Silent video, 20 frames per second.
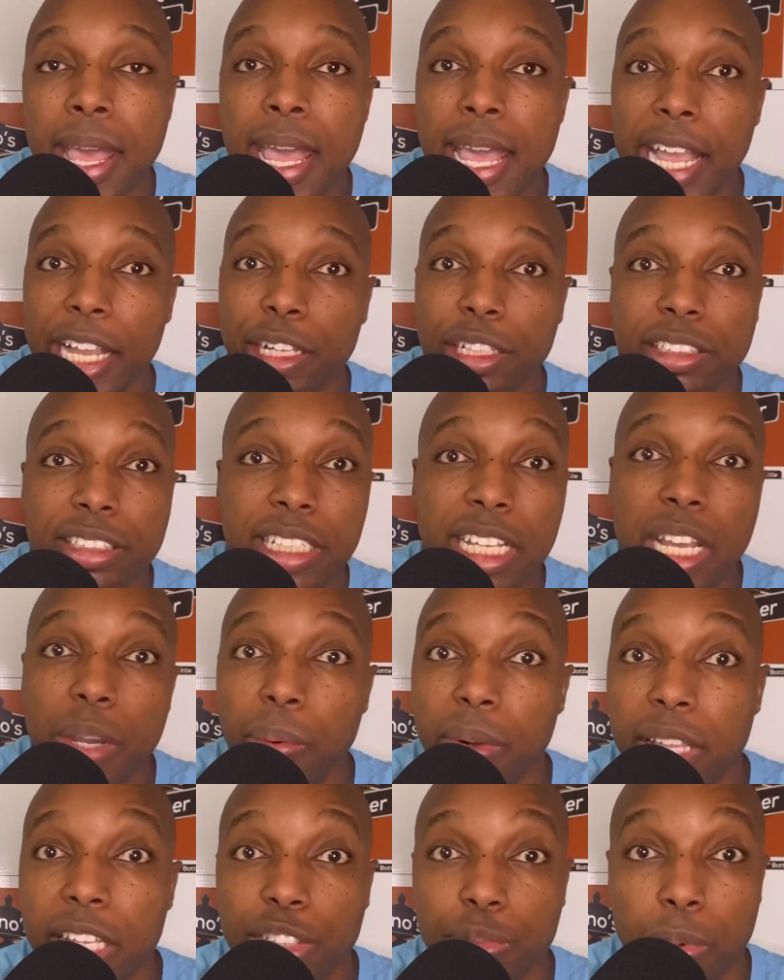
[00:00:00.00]
And you see it
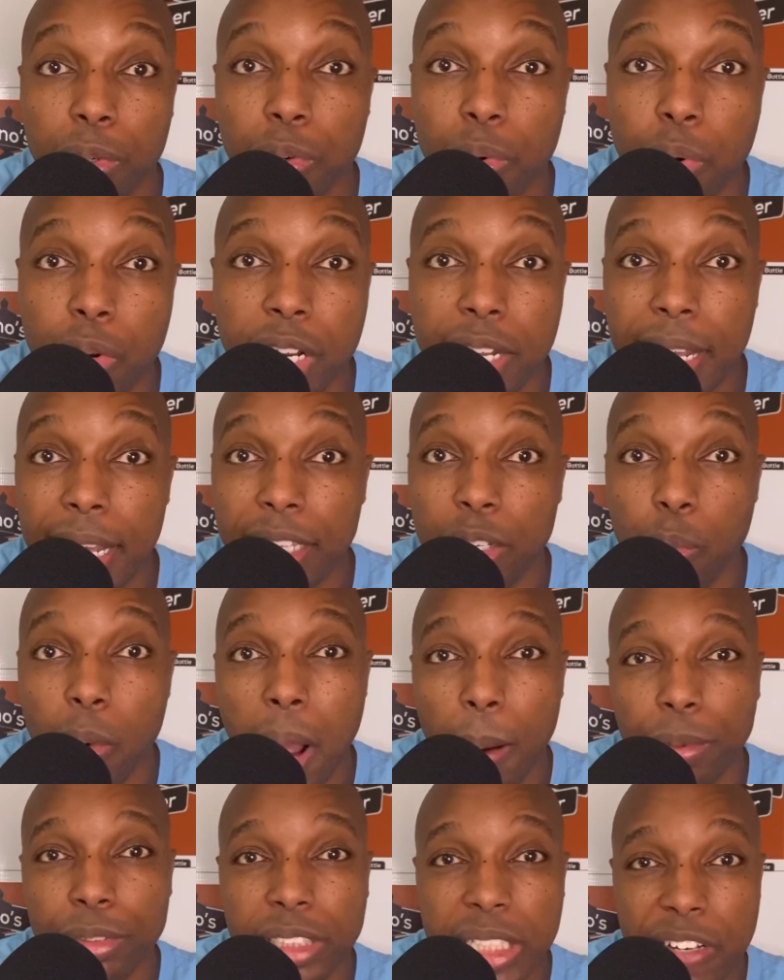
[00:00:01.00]
with his recruiting at the
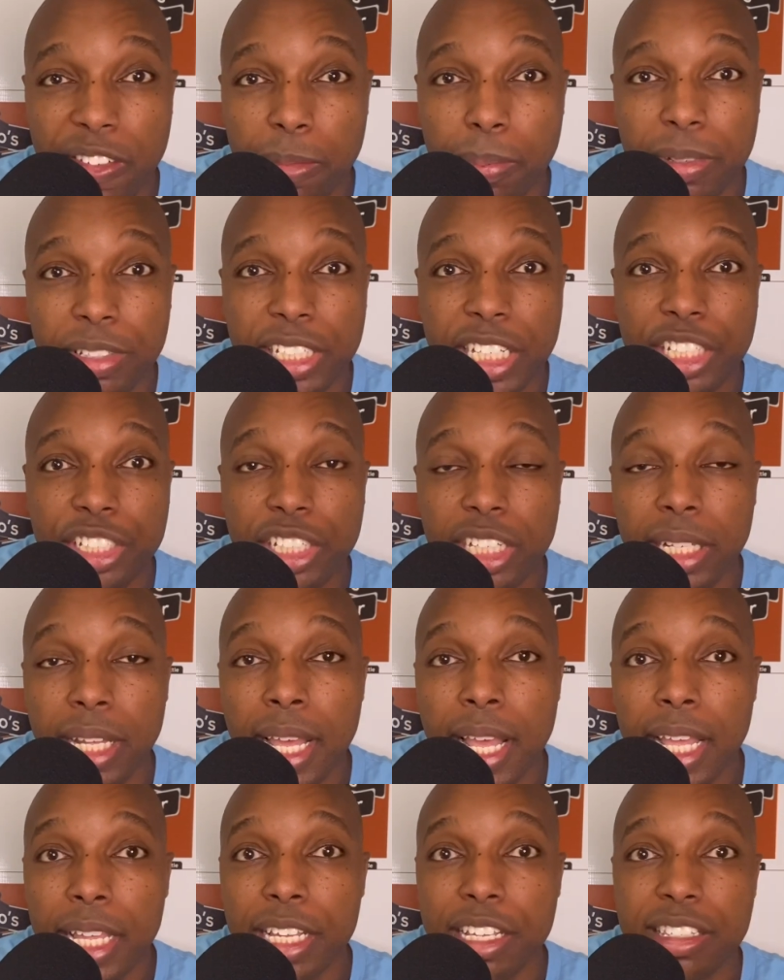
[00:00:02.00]
wide receiver position.
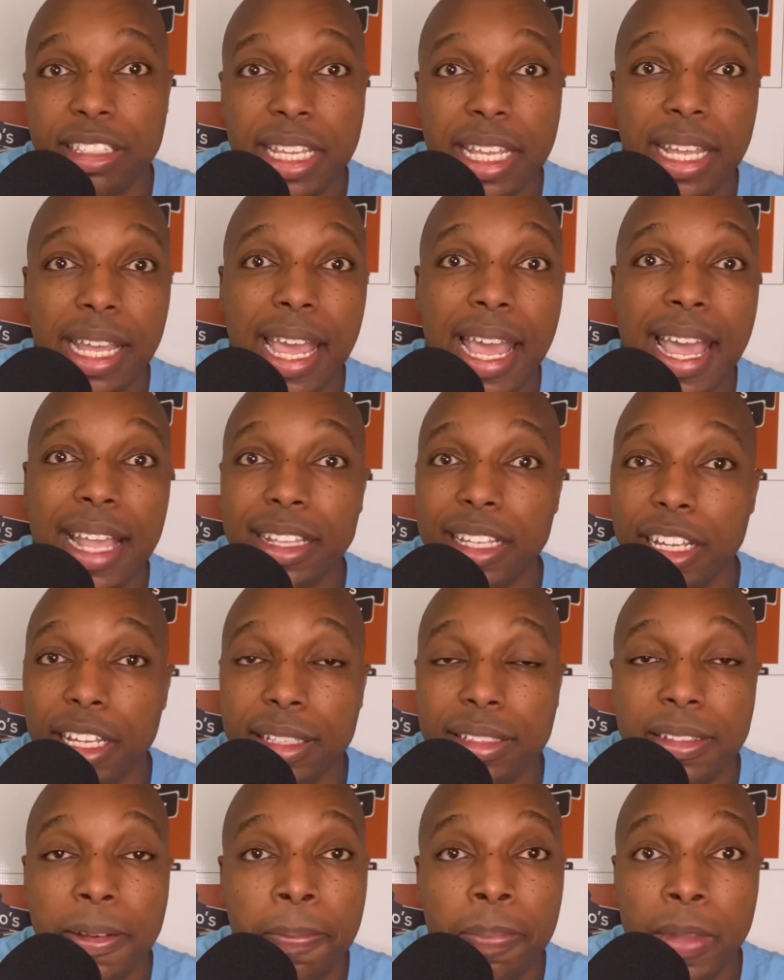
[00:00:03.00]
You see at
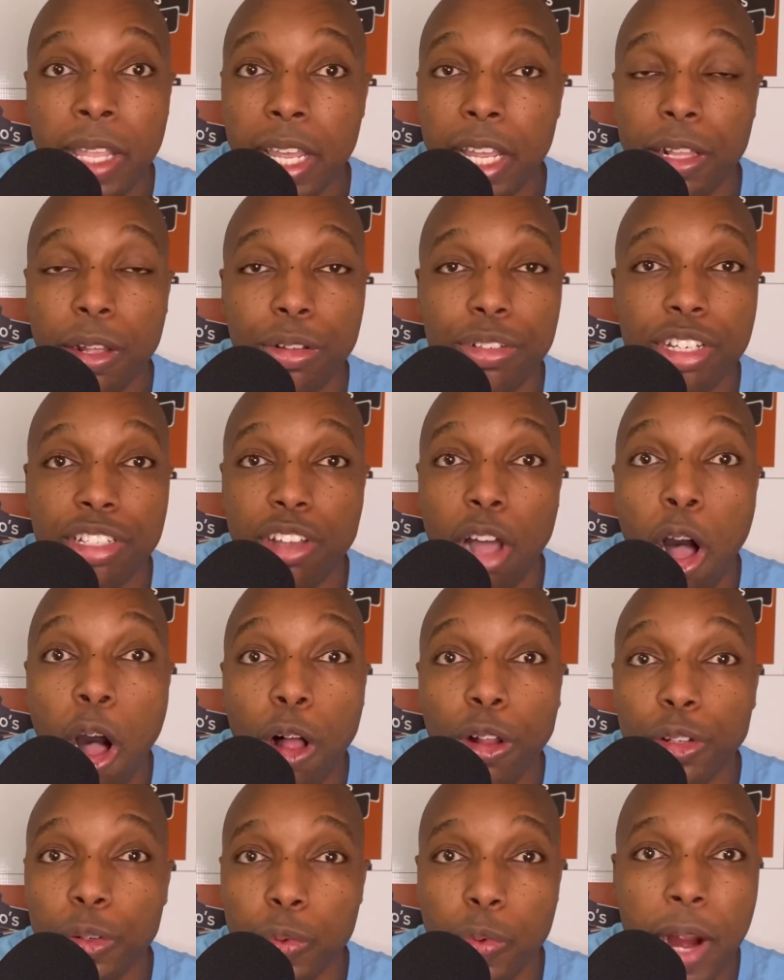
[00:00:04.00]
his, you know, just
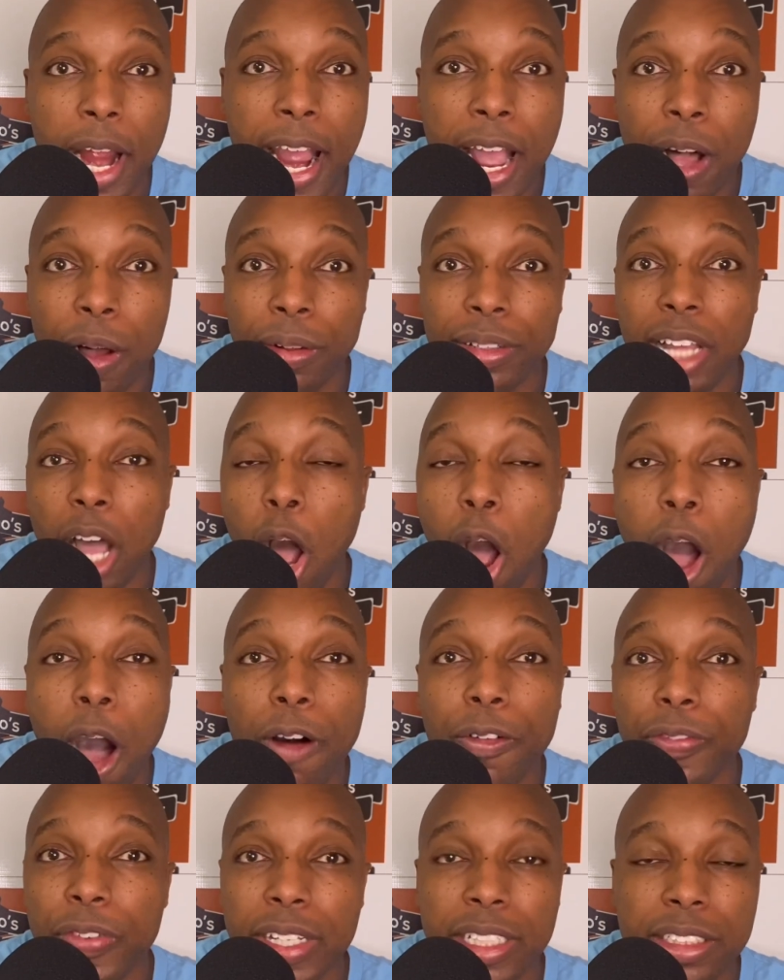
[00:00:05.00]
all-around
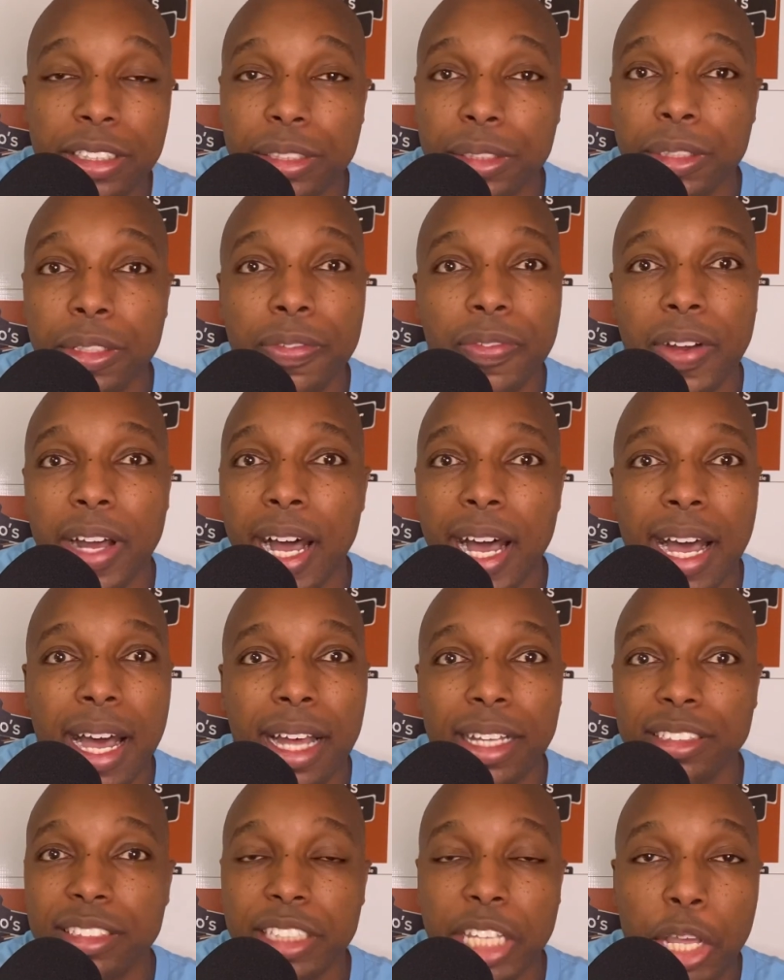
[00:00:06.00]
offensive
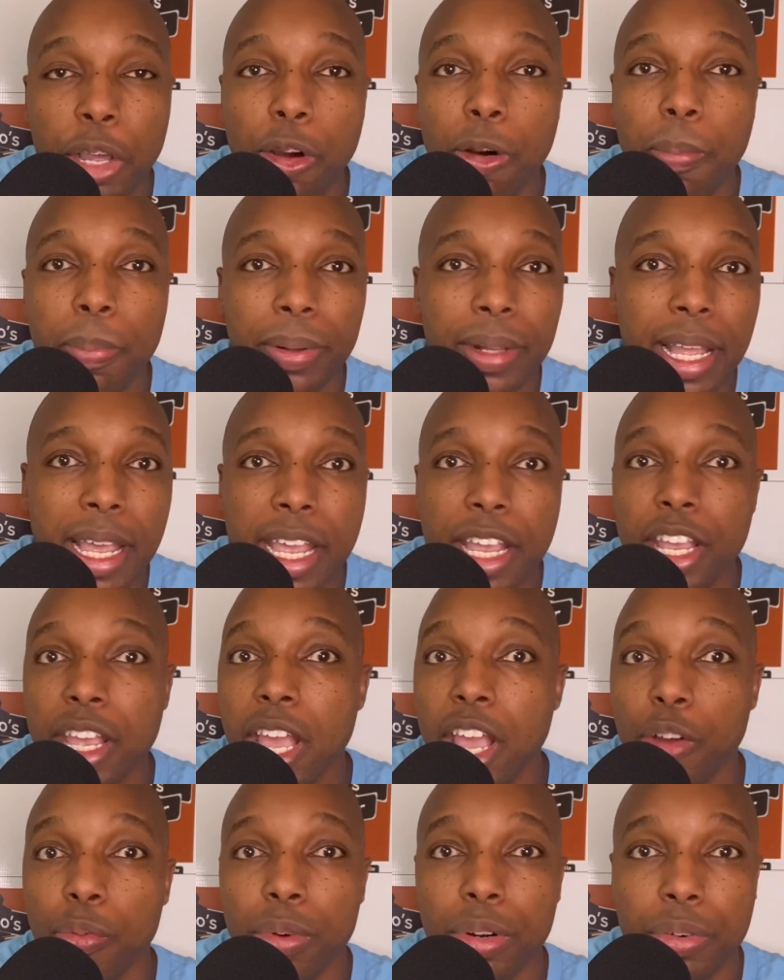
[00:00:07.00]
skill play
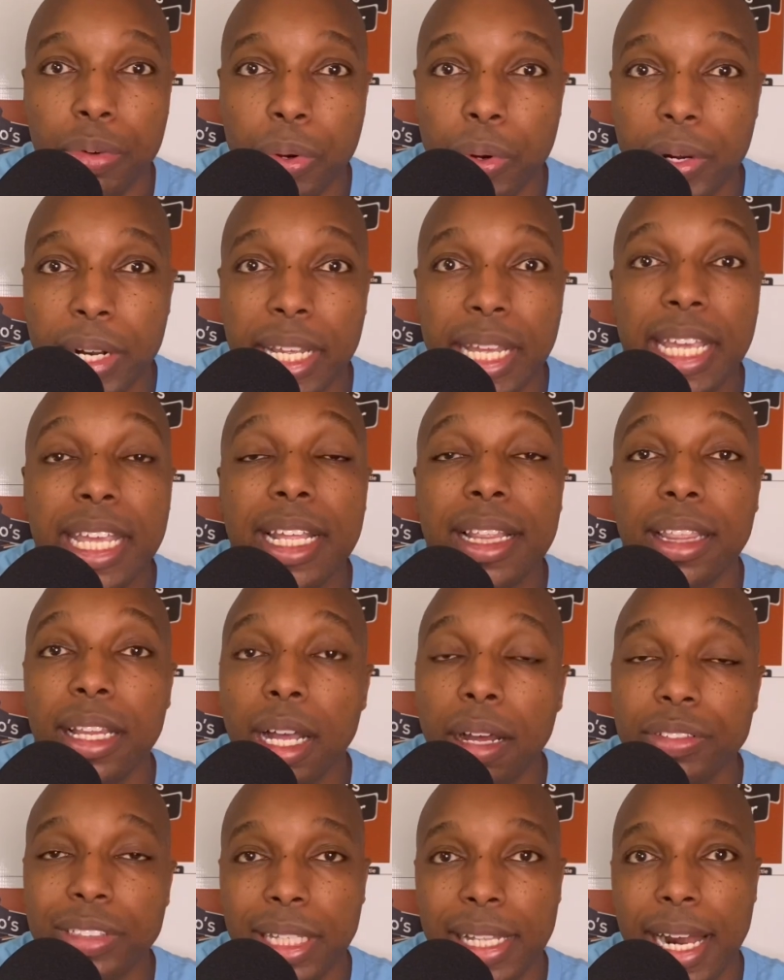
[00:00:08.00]
recruiting. He
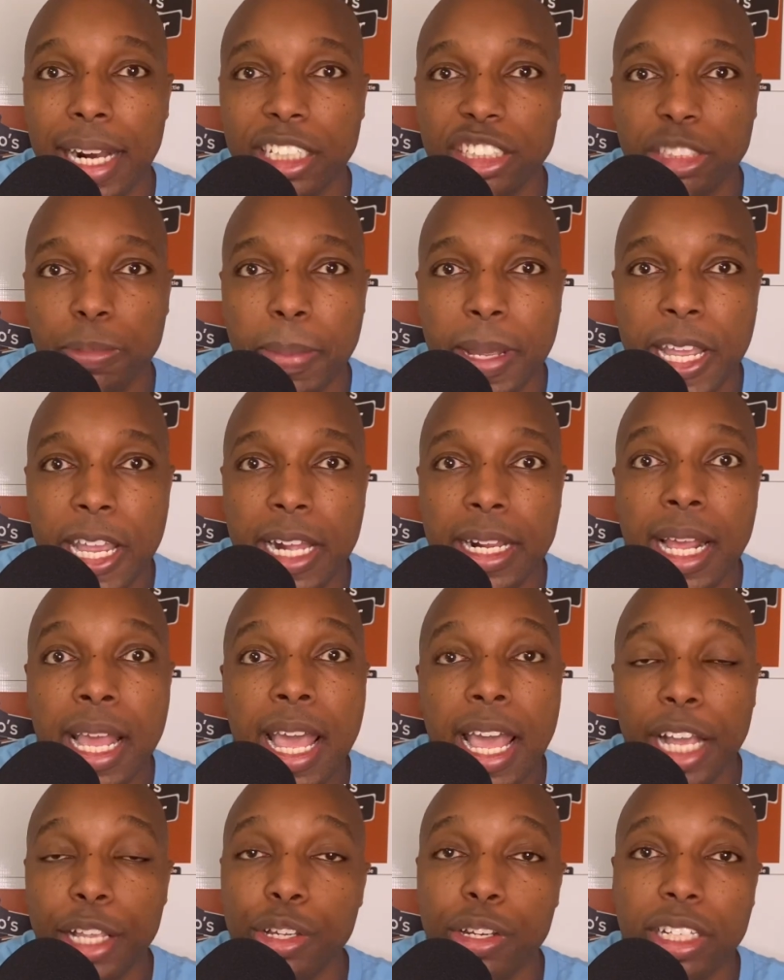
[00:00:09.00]
loves a lot of speed.
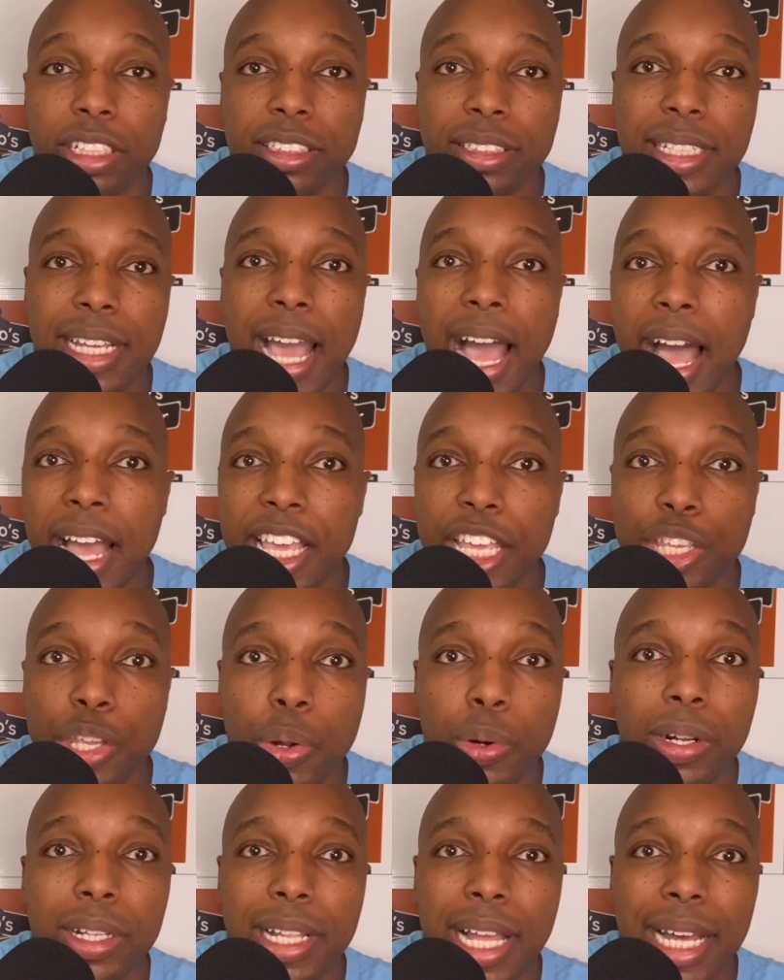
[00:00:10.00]
And you can see how he
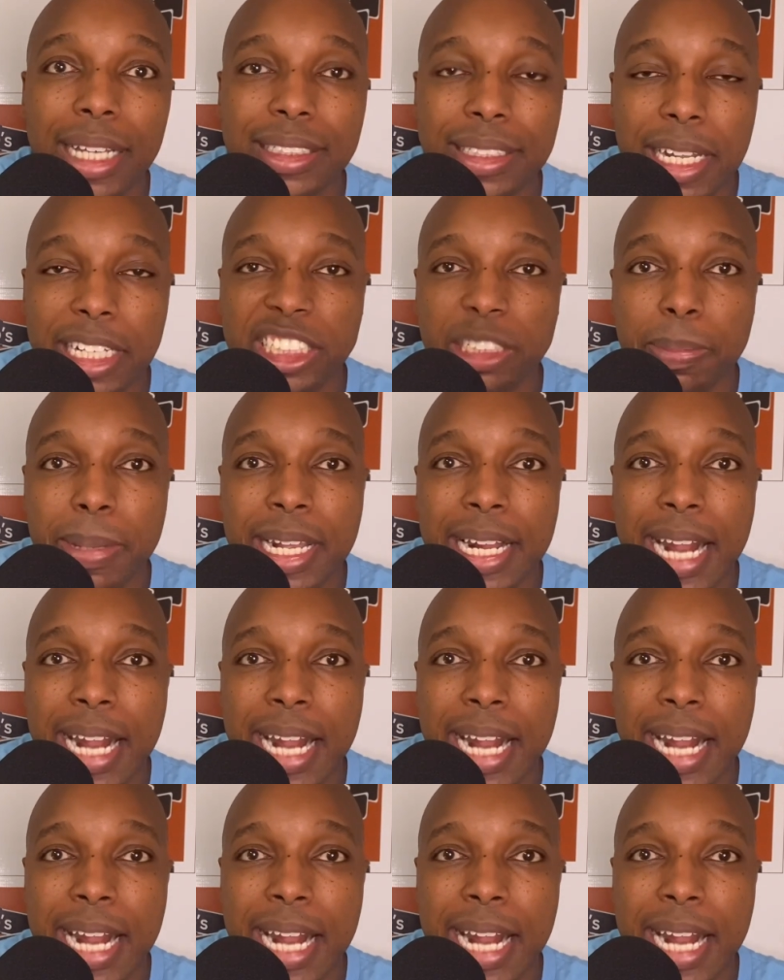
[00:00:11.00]
utilized that speed